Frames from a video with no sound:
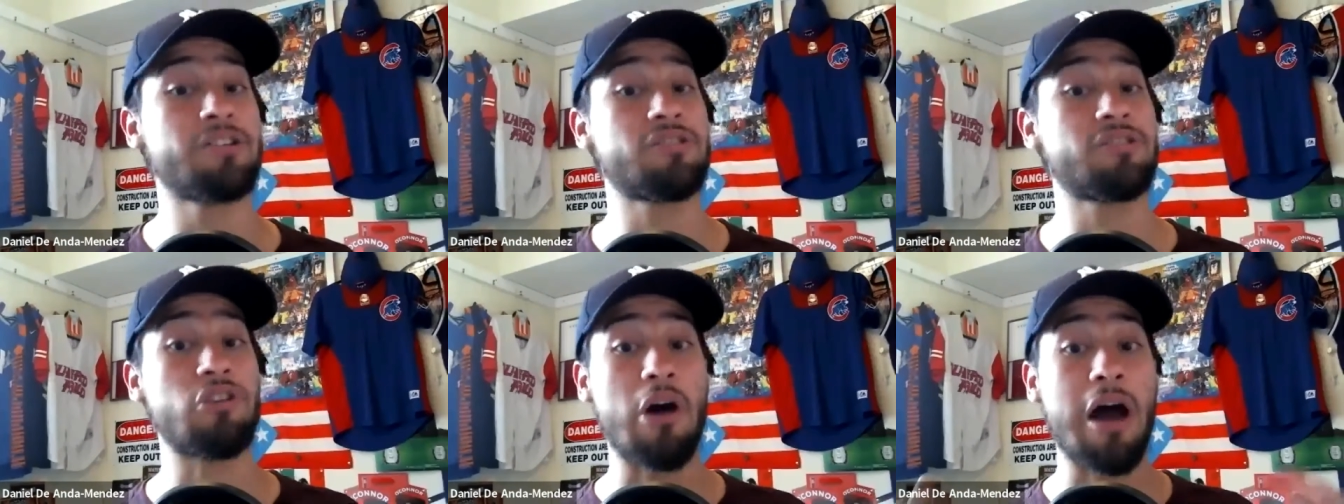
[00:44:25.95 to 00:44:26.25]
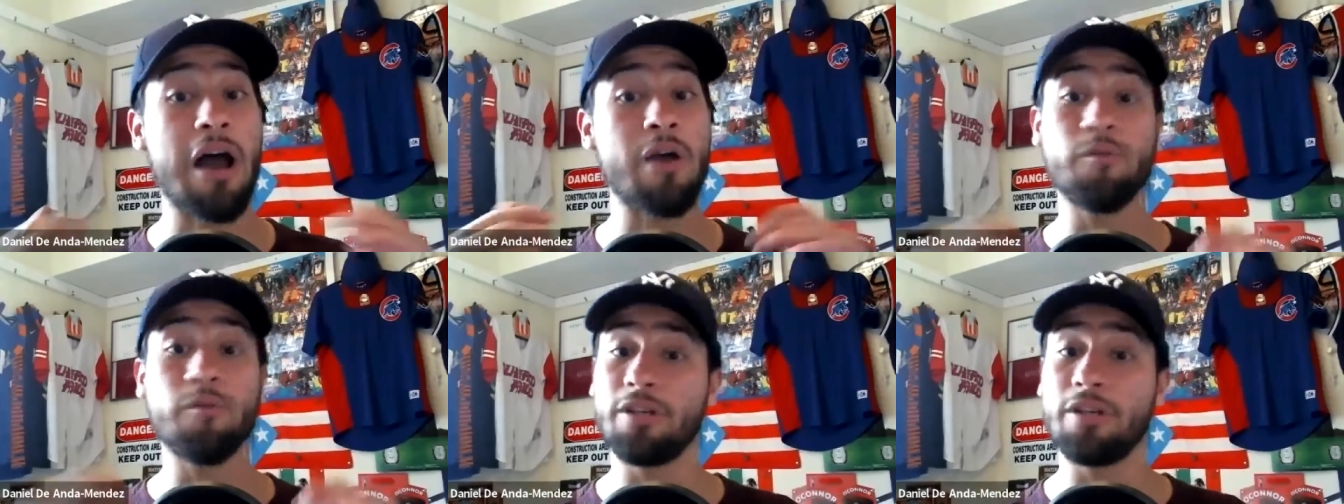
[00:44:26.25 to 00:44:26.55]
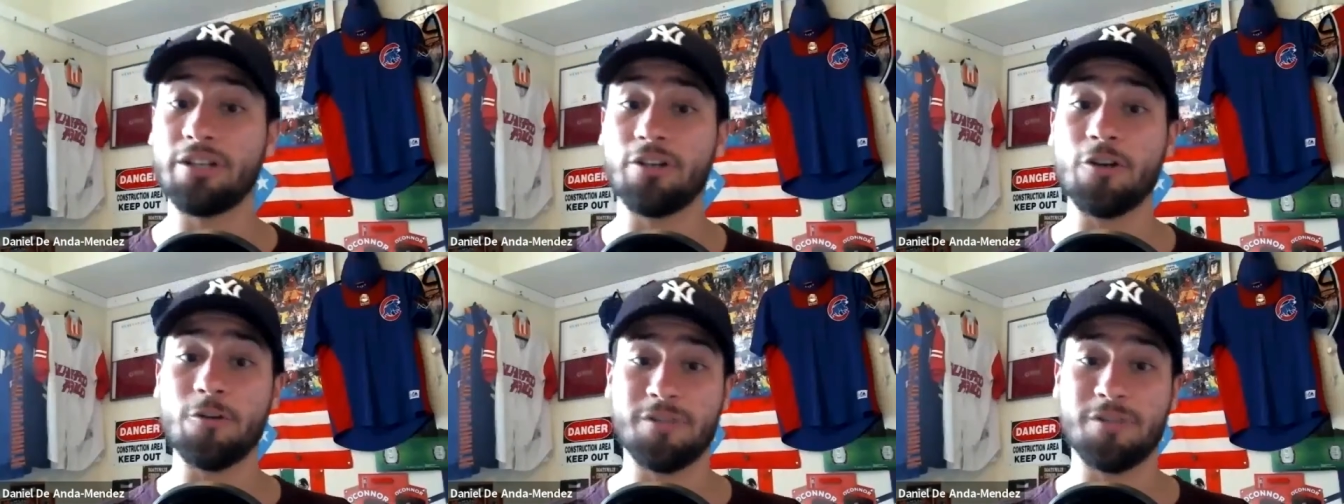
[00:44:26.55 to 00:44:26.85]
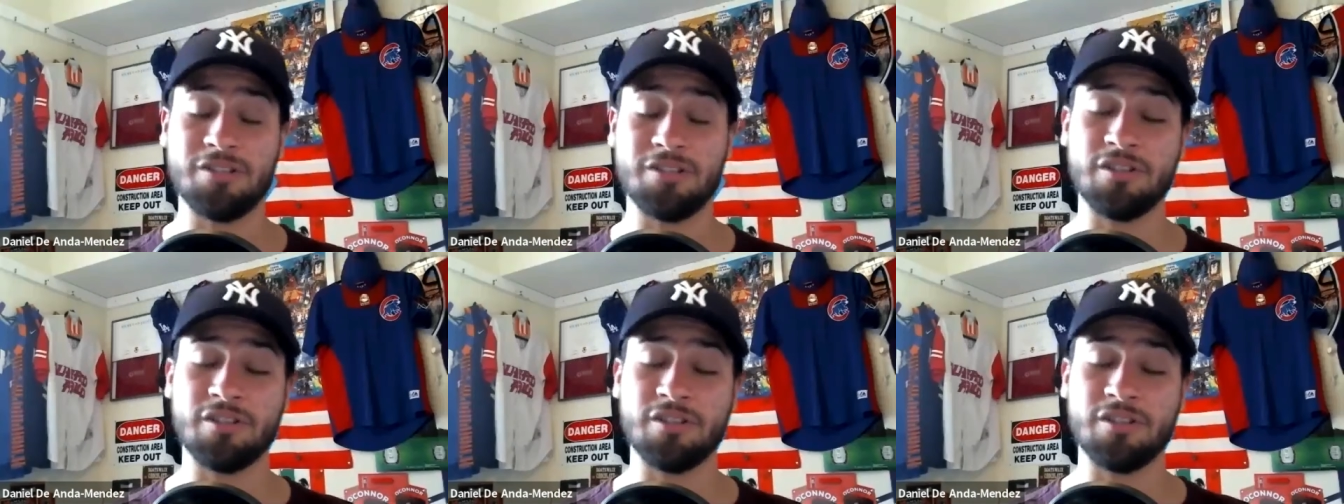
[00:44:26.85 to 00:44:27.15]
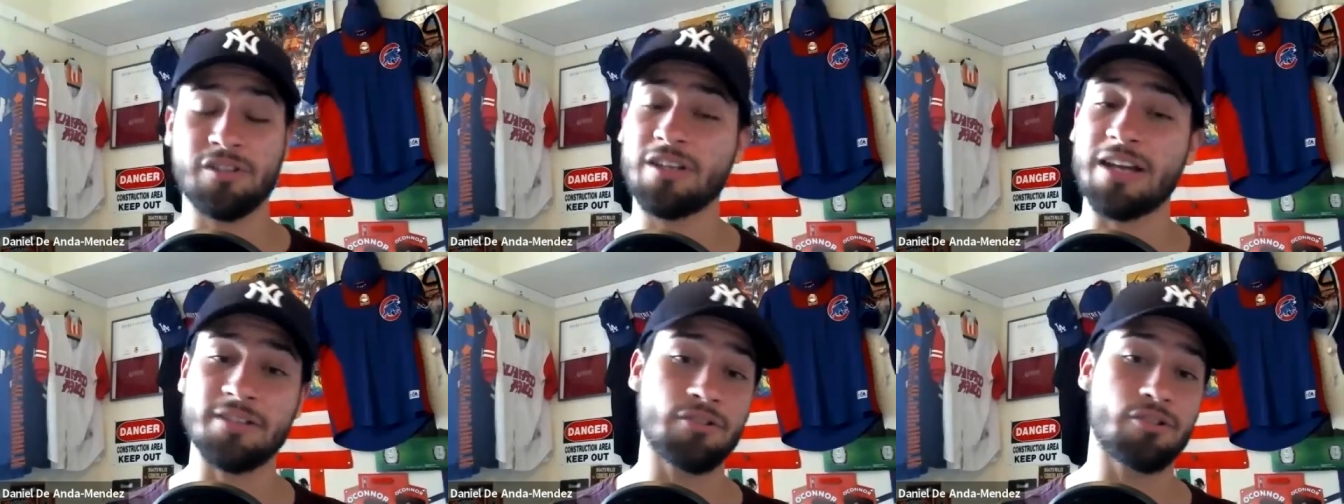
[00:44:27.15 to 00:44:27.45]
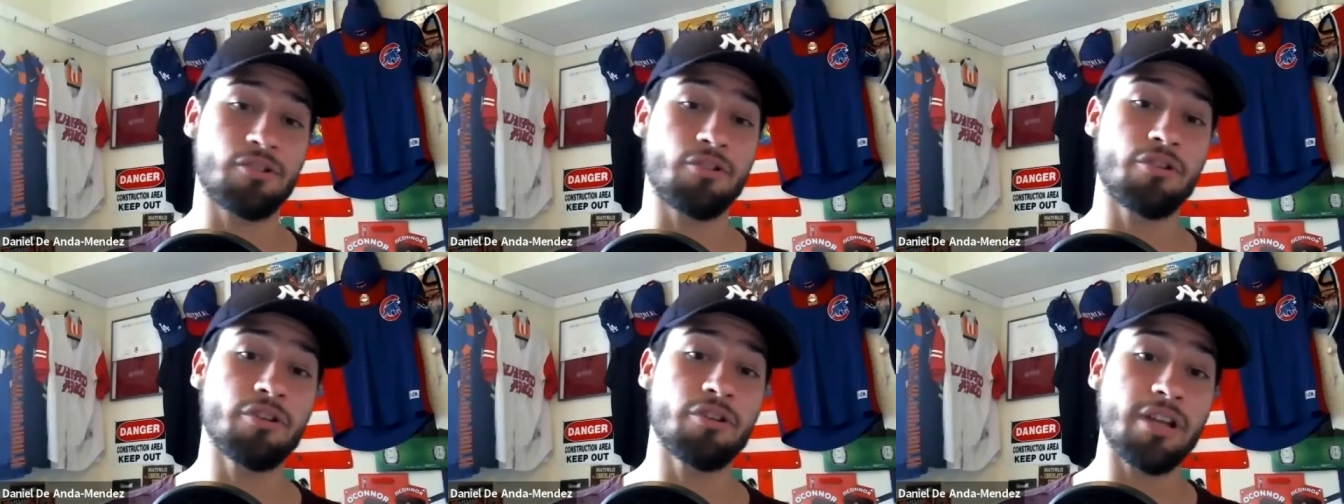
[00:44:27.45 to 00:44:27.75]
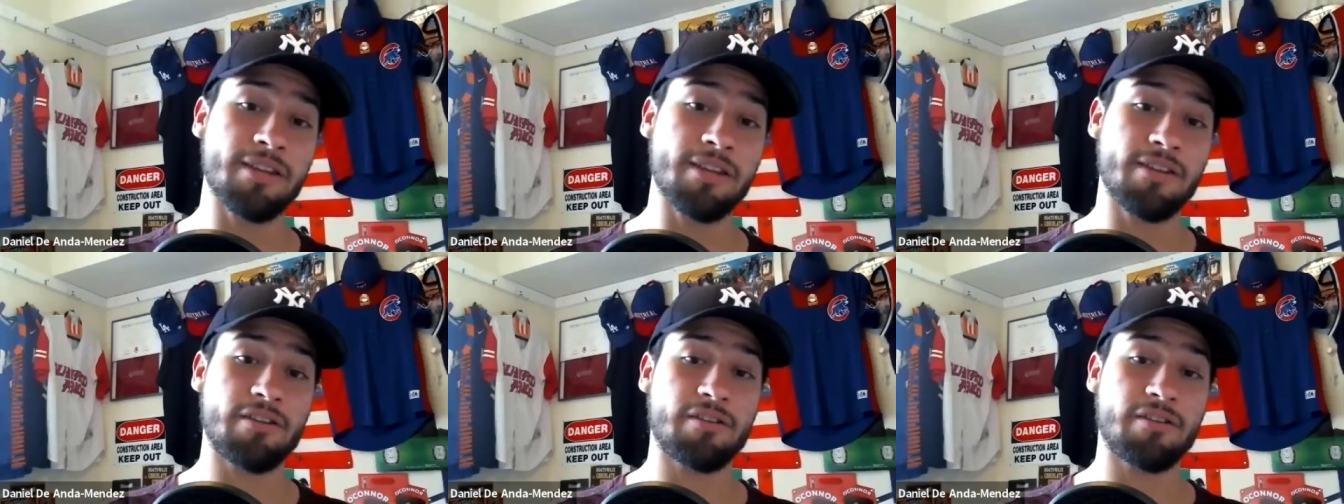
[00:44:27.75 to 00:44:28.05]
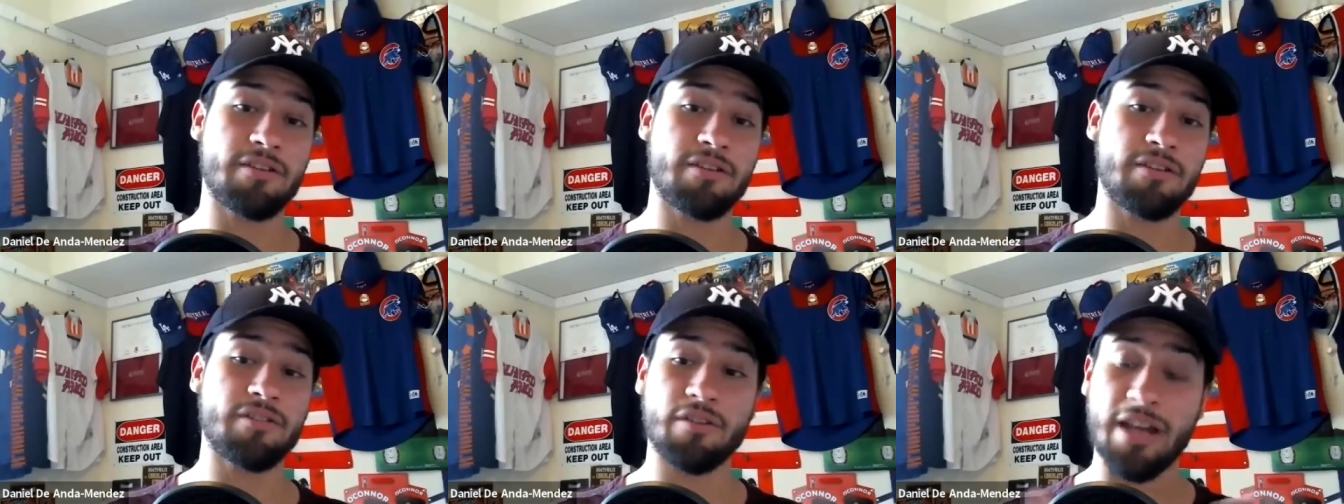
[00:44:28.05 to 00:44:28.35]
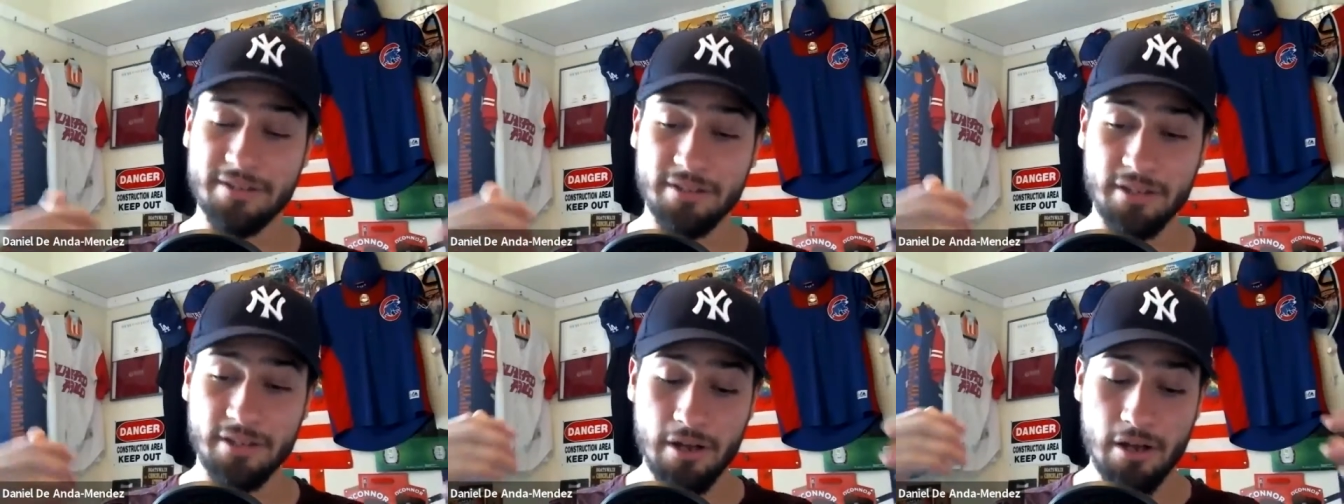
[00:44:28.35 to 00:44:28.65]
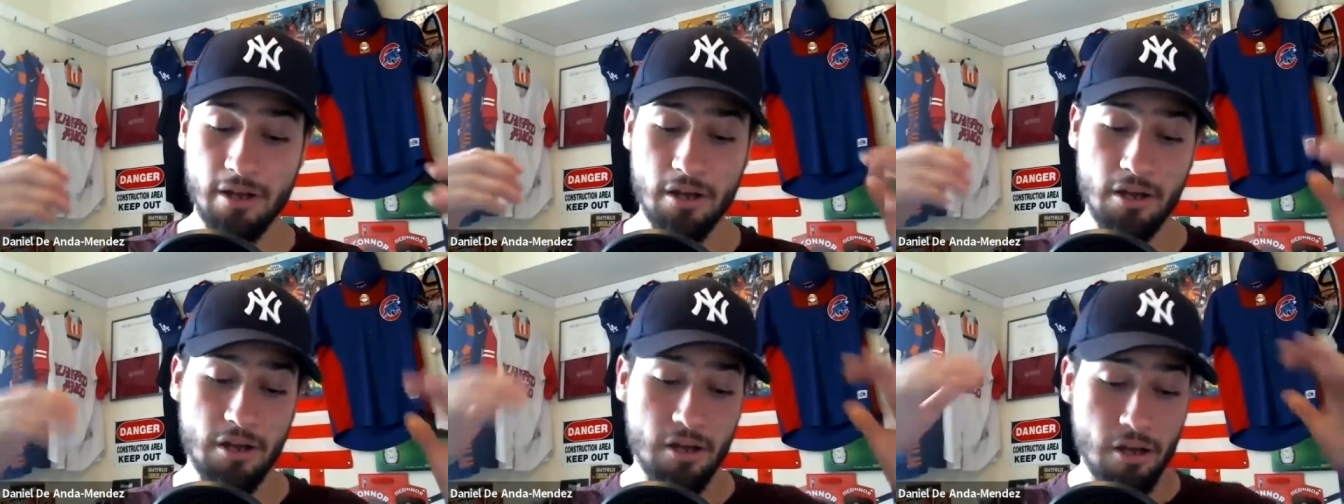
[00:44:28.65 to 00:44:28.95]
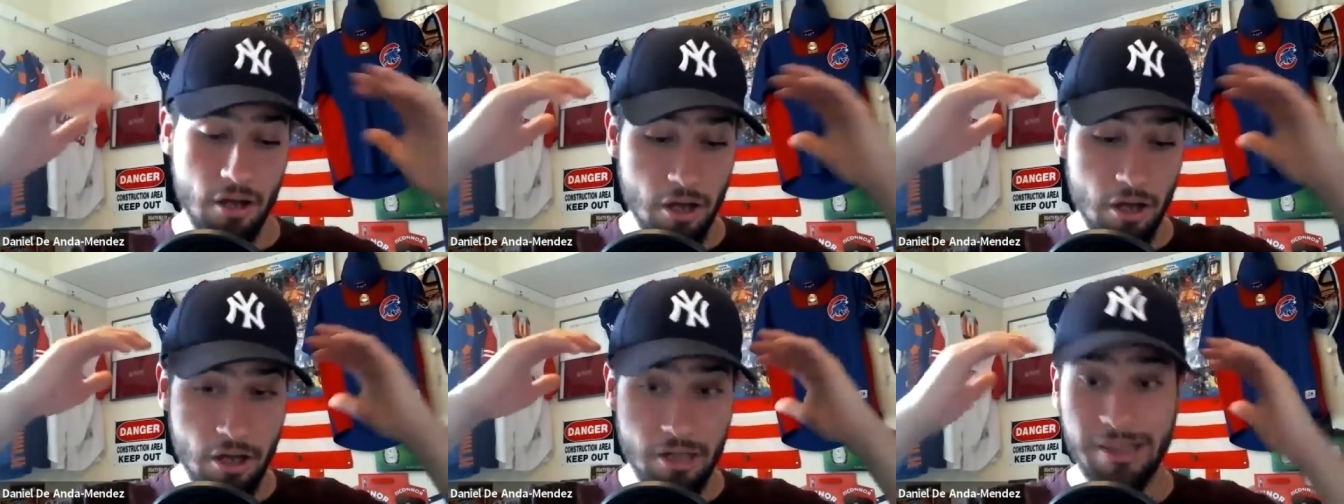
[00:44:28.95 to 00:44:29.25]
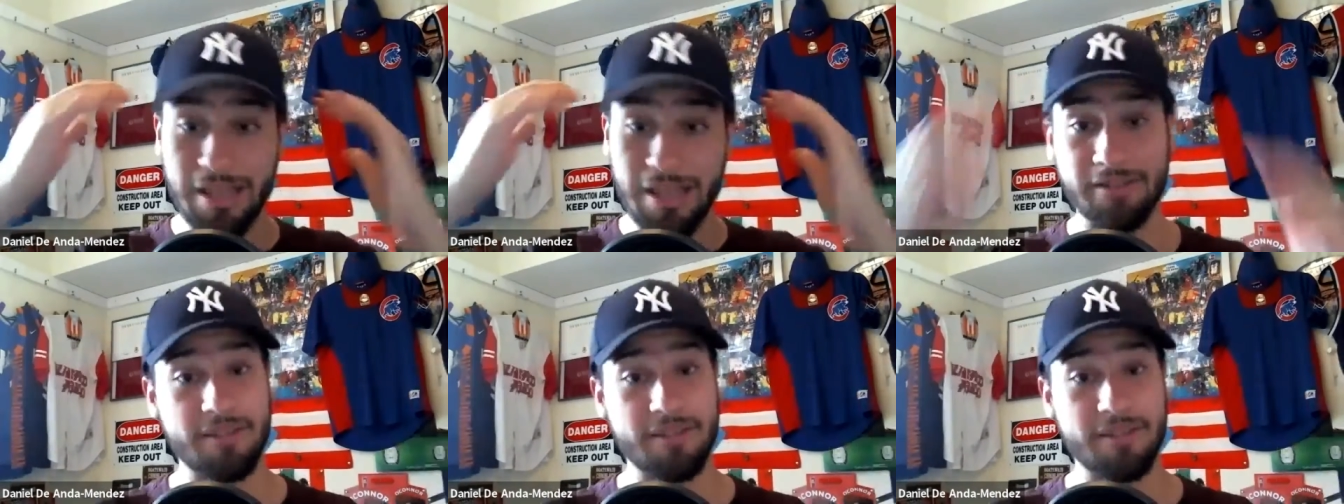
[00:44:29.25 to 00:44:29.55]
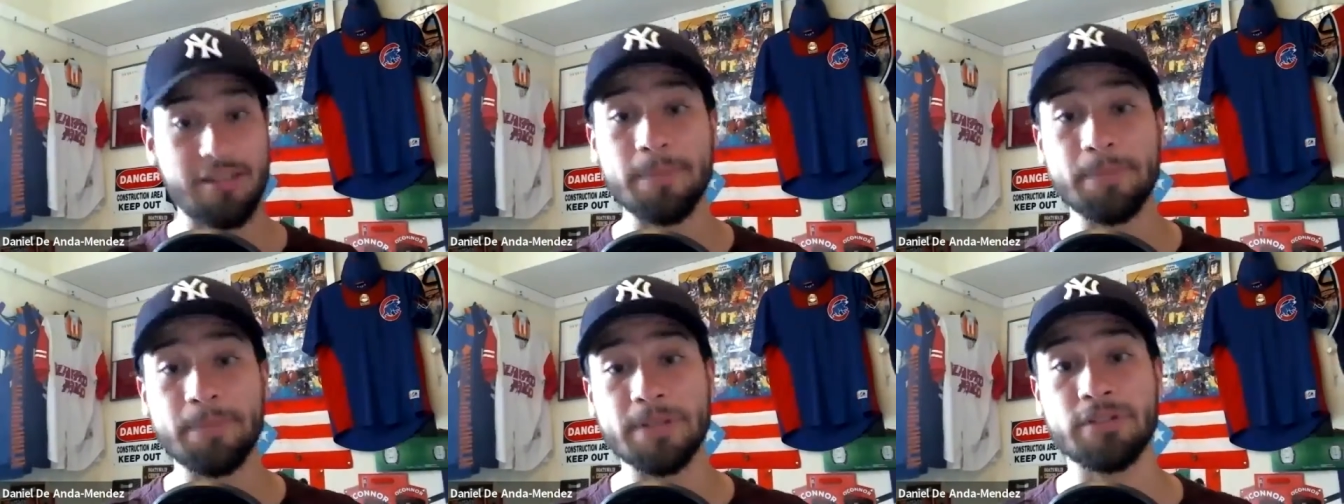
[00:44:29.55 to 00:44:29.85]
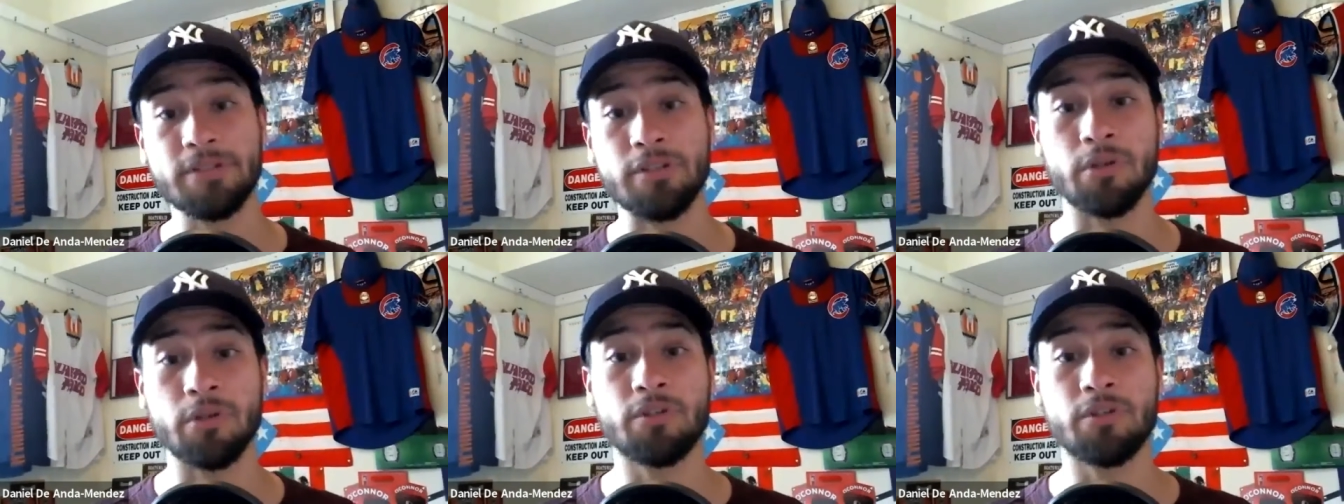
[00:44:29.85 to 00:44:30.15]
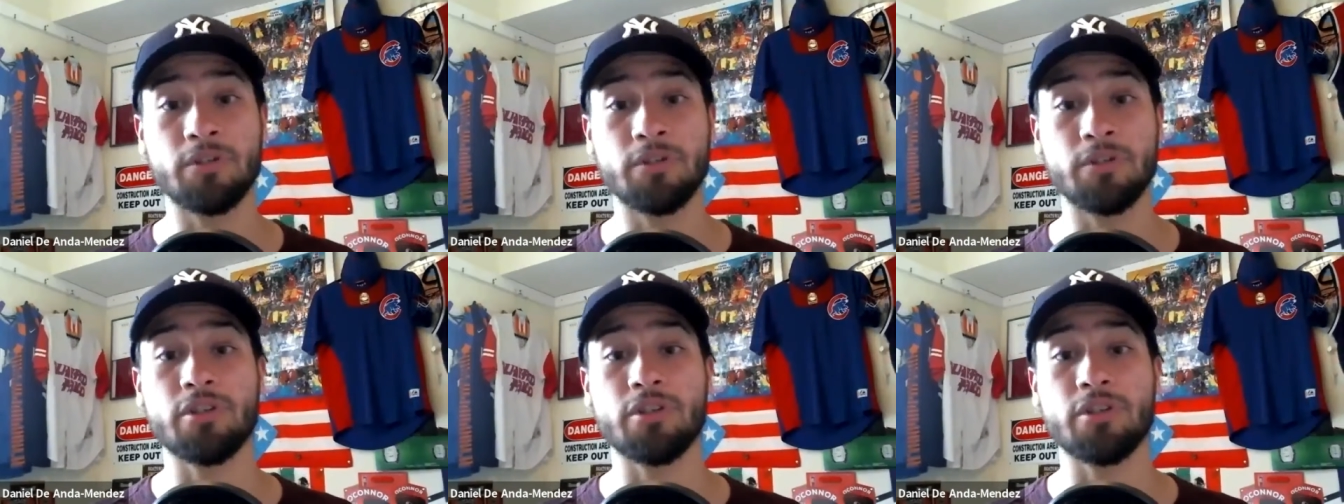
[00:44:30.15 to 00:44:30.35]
So I really hope that you guys enjoy and that you guys like the episode.